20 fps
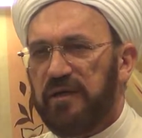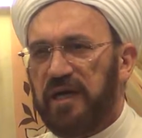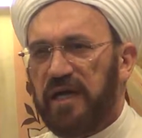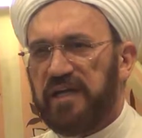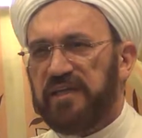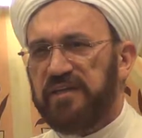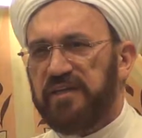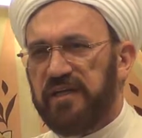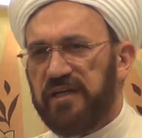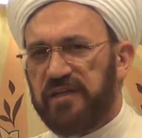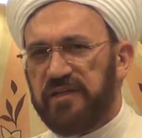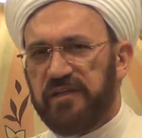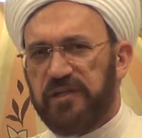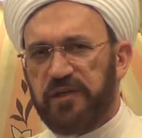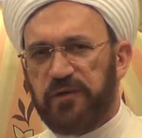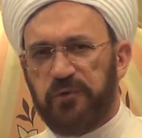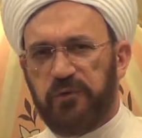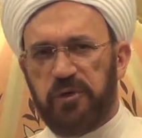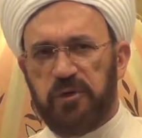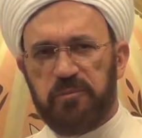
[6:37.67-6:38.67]
At the end
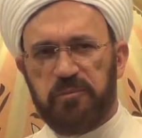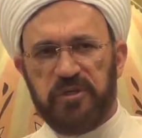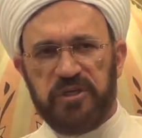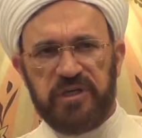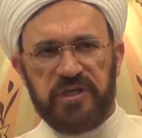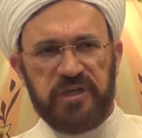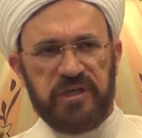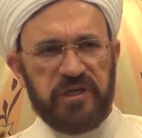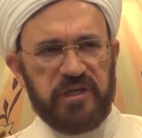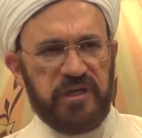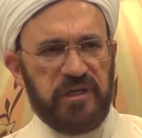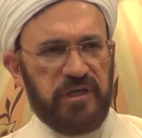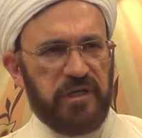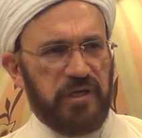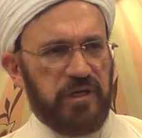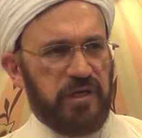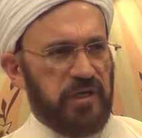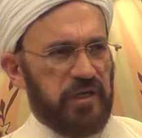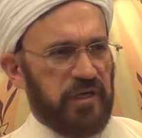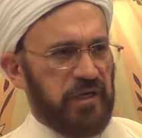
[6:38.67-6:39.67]
there will be
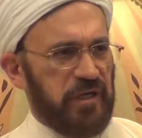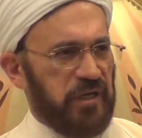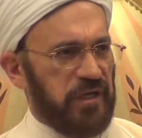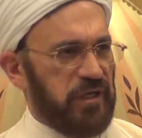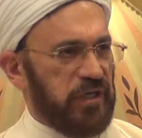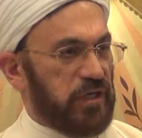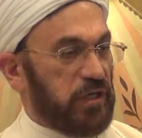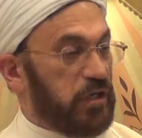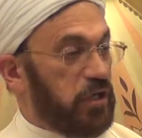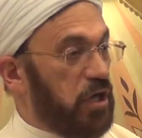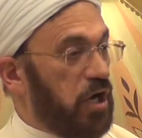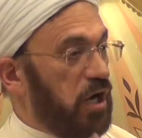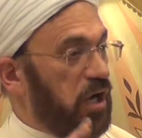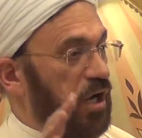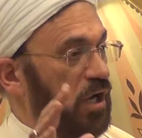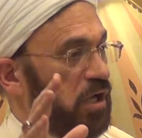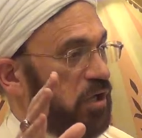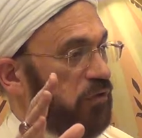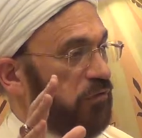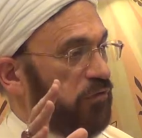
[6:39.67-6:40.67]
a
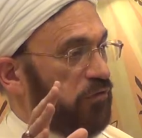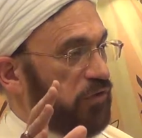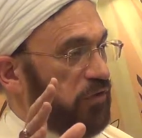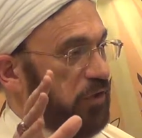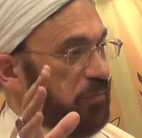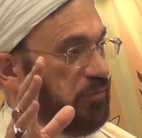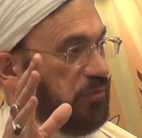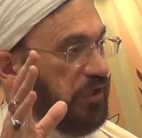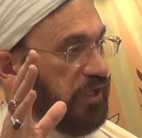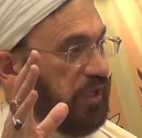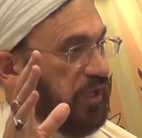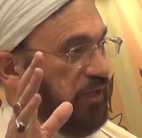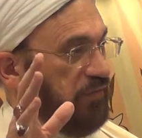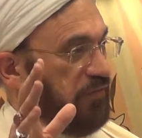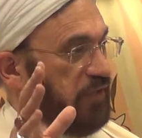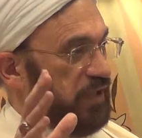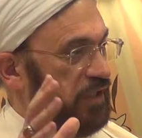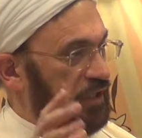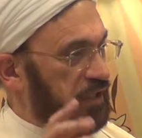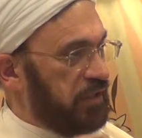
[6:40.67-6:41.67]
call from the
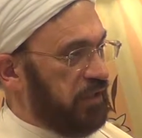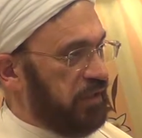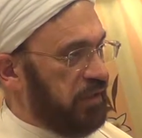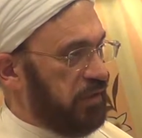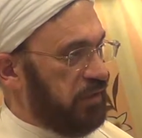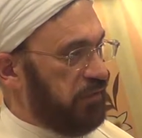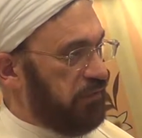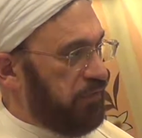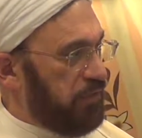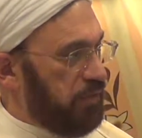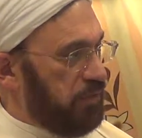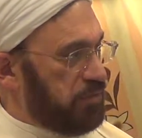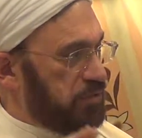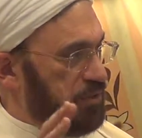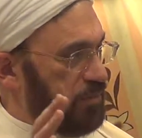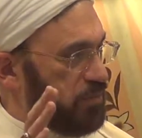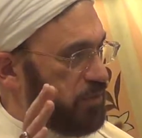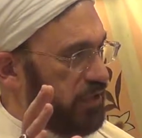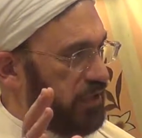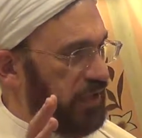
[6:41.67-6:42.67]
heaven, from
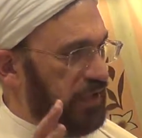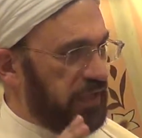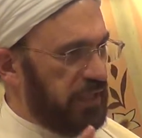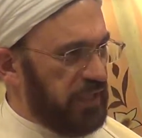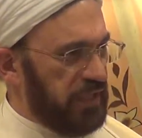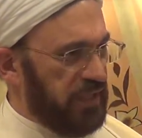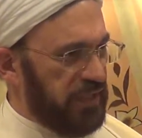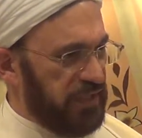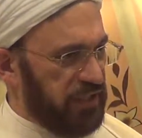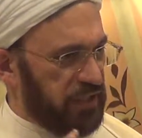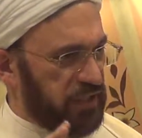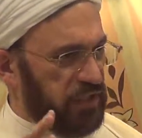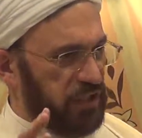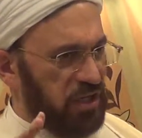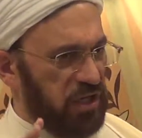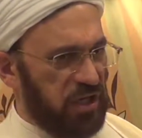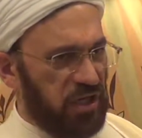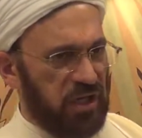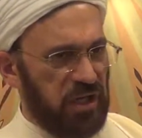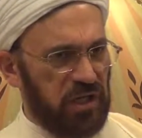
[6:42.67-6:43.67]
Jibreel, and a
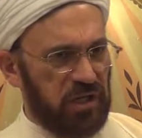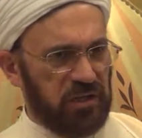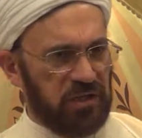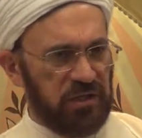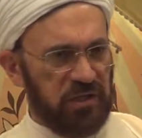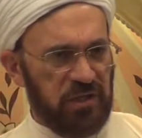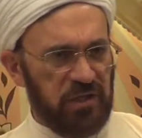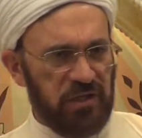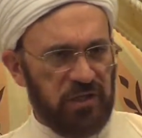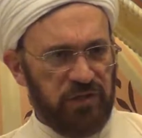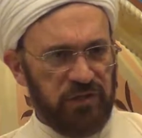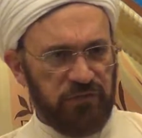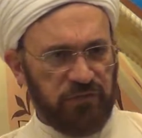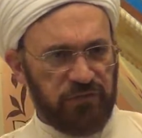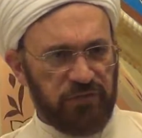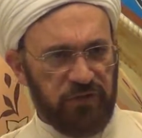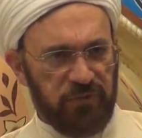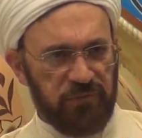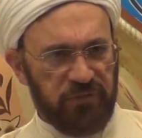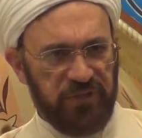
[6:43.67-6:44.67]
call
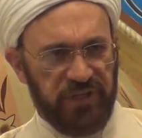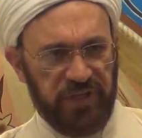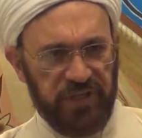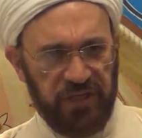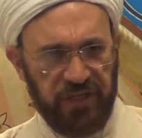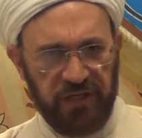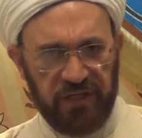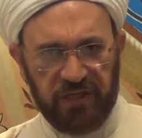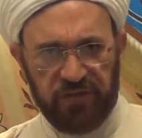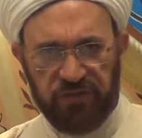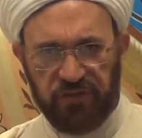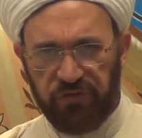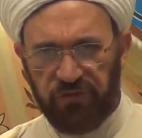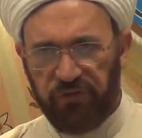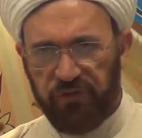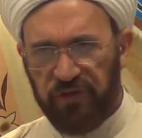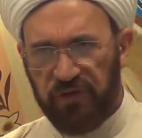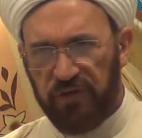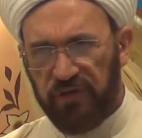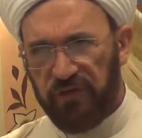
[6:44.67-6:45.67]
from the earth,
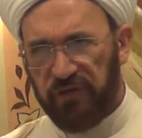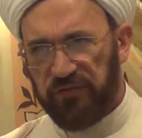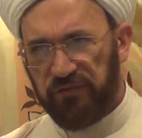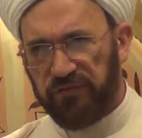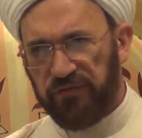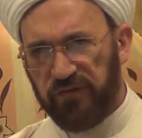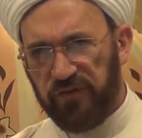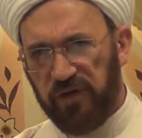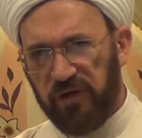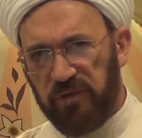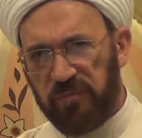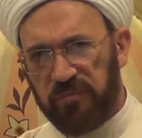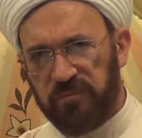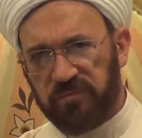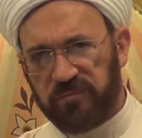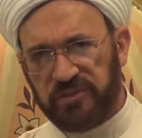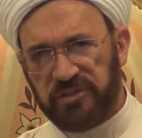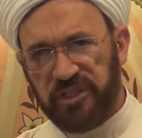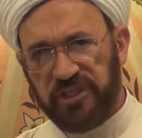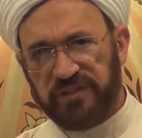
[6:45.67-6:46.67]

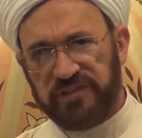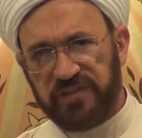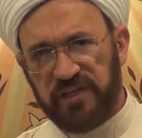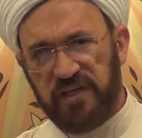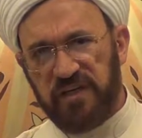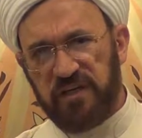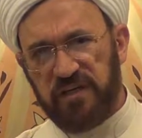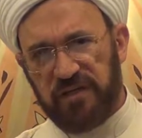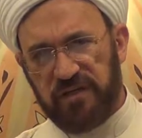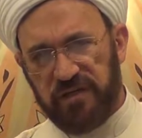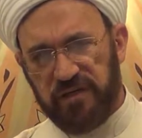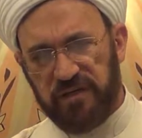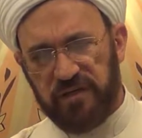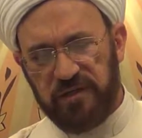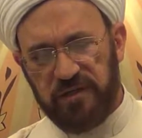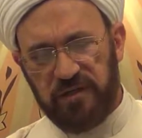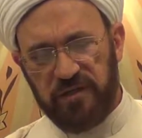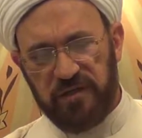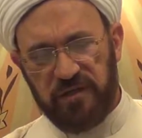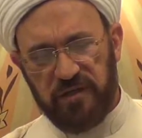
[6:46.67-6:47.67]
from Shaitan.
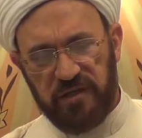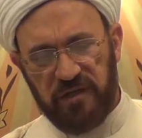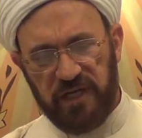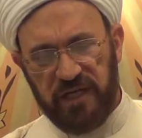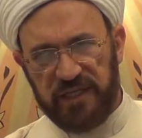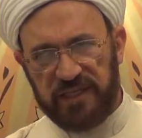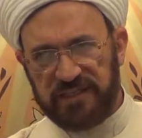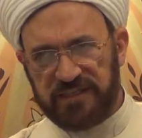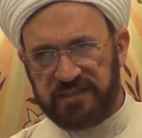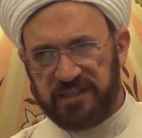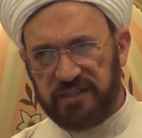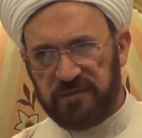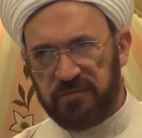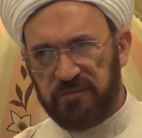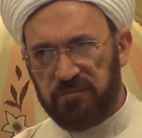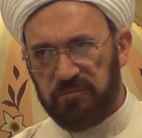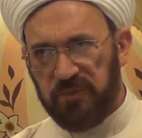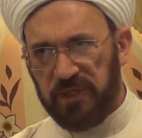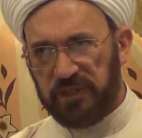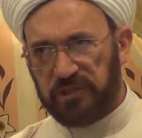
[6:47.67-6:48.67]
And he
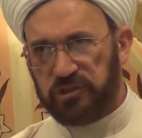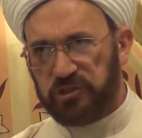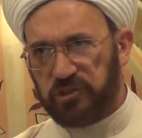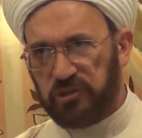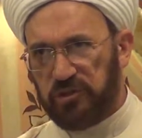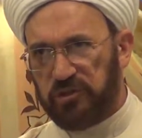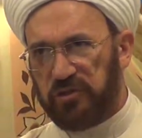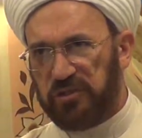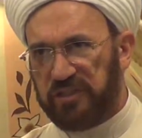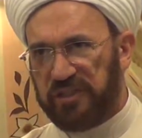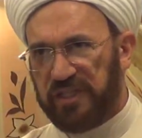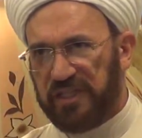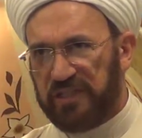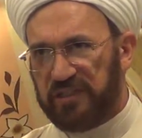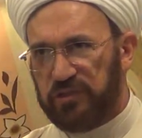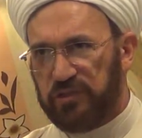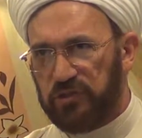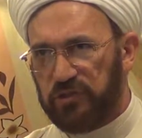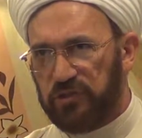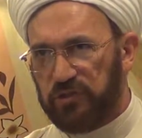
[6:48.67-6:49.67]
said, make sure
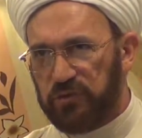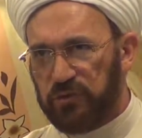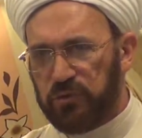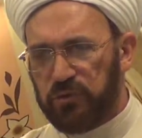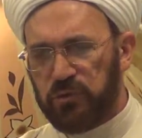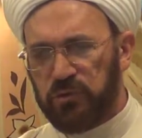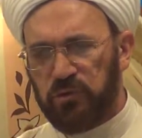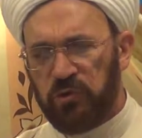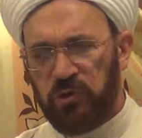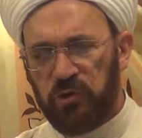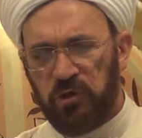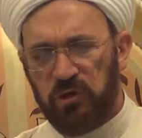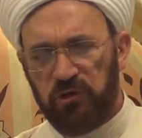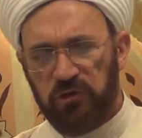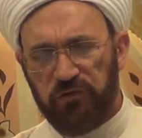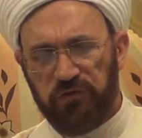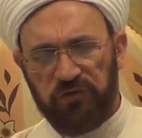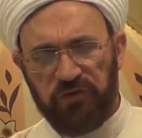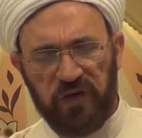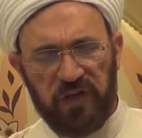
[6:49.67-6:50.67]
that you
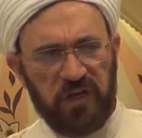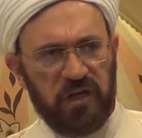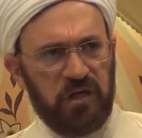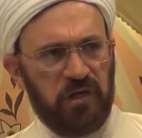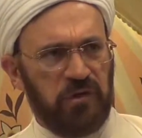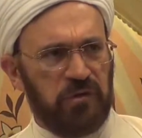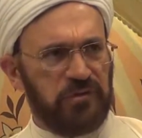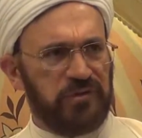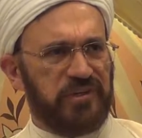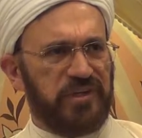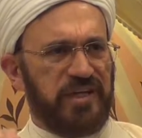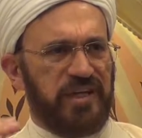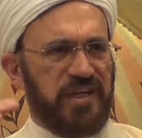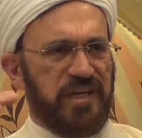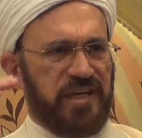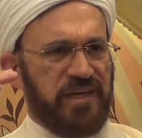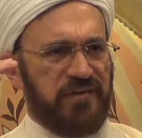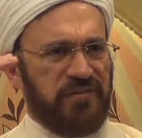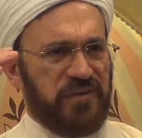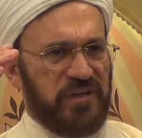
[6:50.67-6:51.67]
follow the
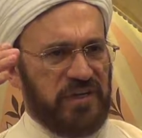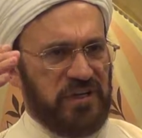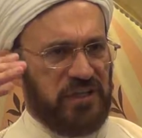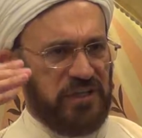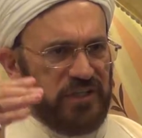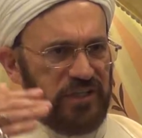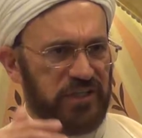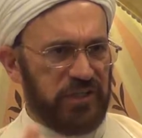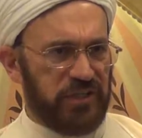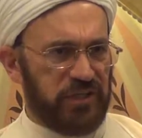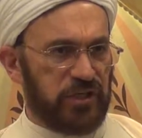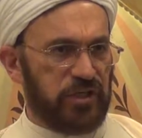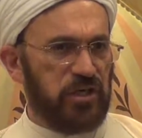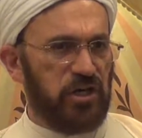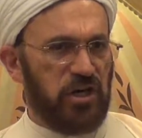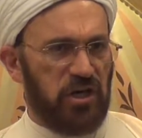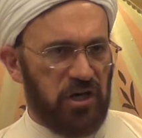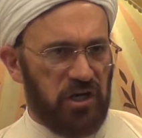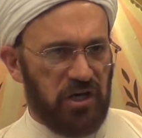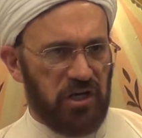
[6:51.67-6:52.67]
heavenly
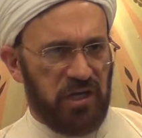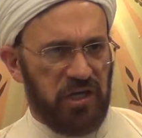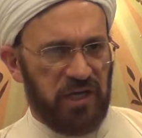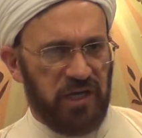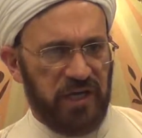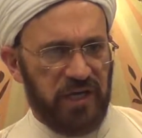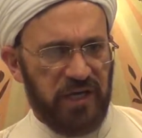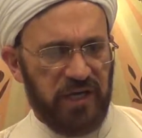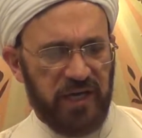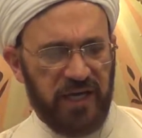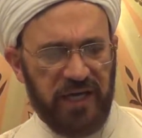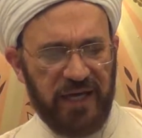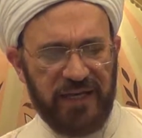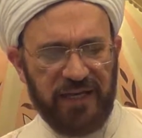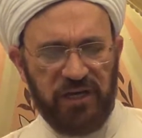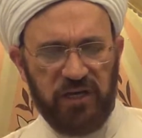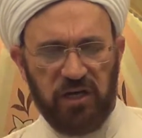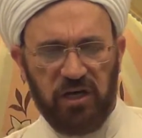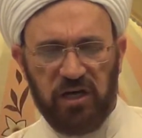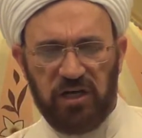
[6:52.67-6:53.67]
call
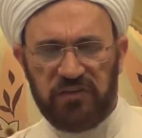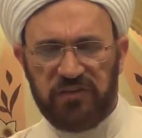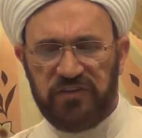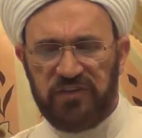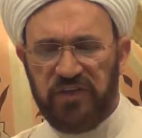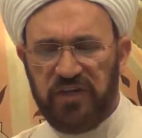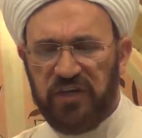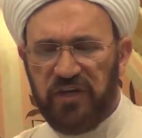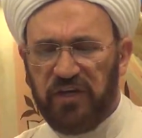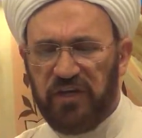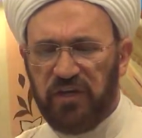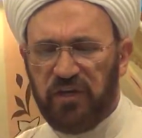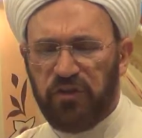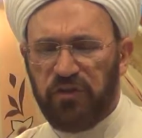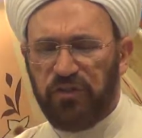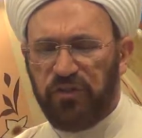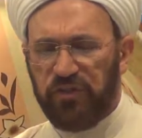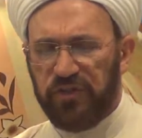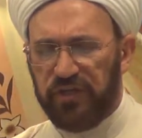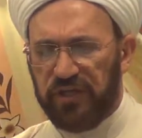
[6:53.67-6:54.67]
and not the
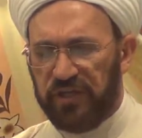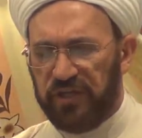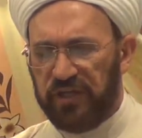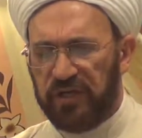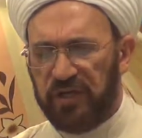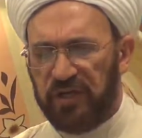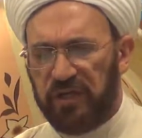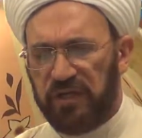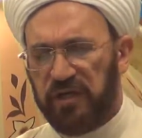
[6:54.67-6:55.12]
earthy